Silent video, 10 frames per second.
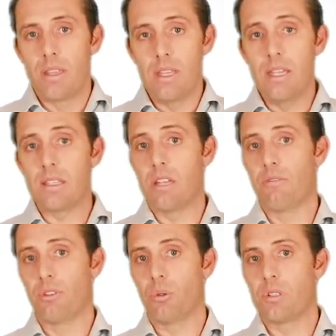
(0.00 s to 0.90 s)
these
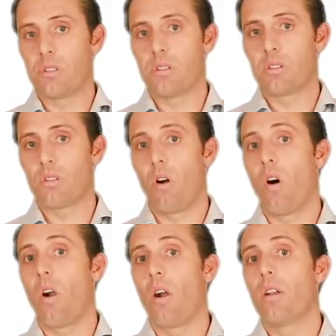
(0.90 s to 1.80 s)
influences
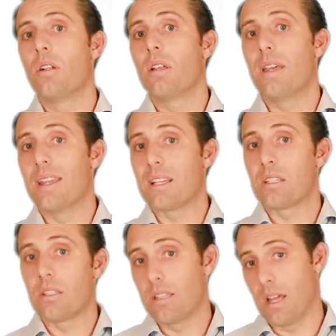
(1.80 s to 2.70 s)
are an
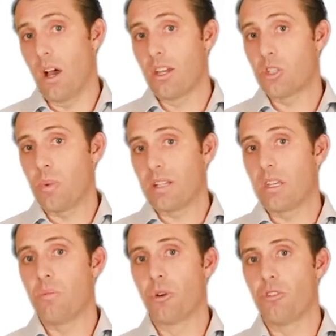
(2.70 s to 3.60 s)

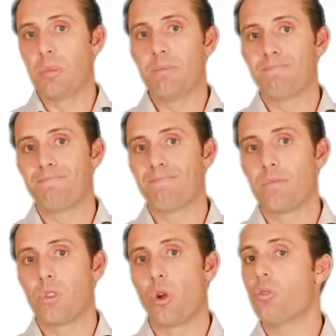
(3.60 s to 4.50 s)
unexpected improvement,
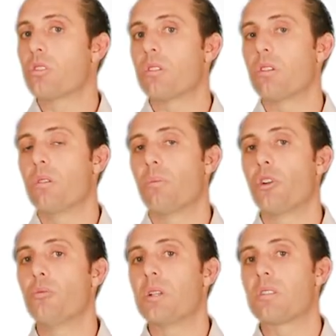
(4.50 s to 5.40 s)
those
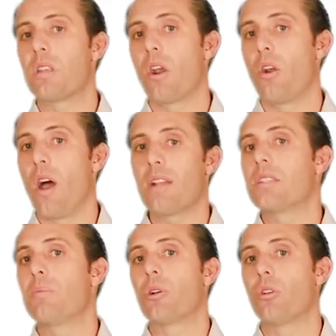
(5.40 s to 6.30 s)
improvements that are
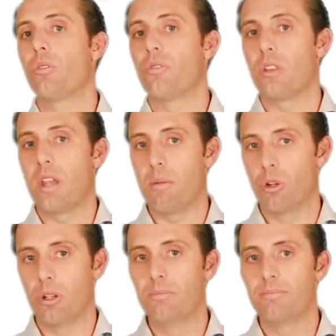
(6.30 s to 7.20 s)
not typical for the
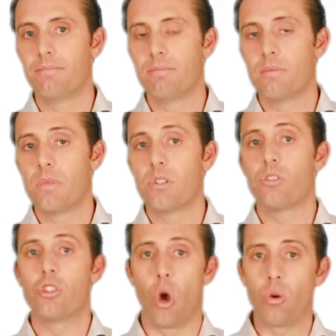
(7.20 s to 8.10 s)
neighborhood,
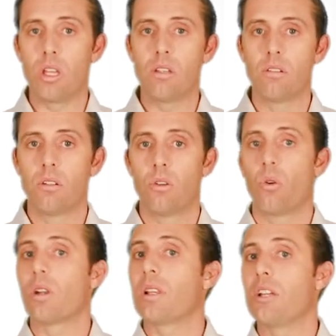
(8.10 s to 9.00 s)
zoning
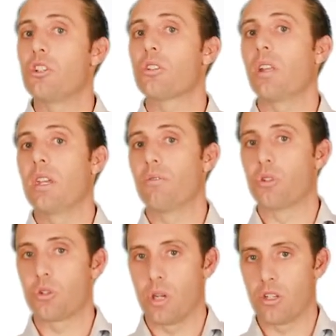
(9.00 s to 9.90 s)
or legislative
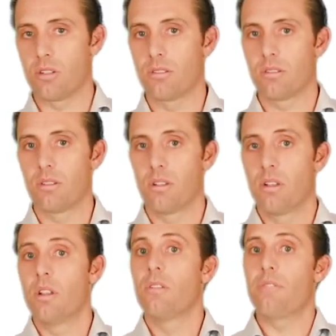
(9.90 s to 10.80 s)
restrictions,
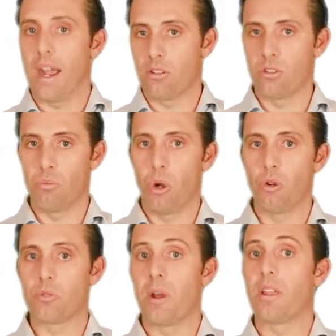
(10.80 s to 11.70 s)
factors
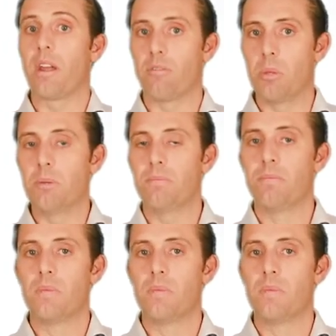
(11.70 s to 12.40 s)
imposed by the government,